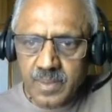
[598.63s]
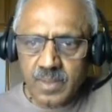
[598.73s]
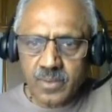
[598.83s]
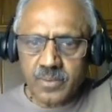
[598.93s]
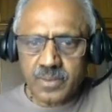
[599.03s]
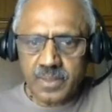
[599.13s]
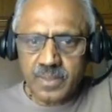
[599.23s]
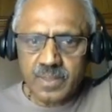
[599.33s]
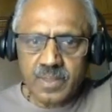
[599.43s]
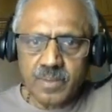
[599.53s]
Okay,
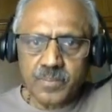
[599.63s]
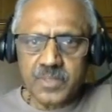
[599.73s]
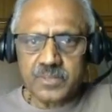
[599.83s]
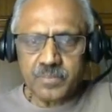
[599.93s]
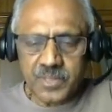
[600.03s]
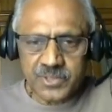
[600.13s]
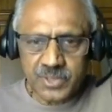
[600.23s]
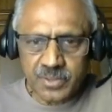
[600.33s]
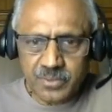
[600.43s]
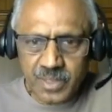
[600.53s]
please make
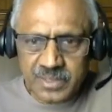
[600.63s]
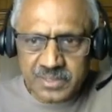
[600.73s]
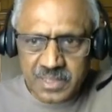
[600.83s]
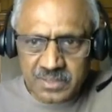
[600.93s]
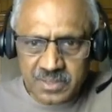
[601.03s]
sure you understand these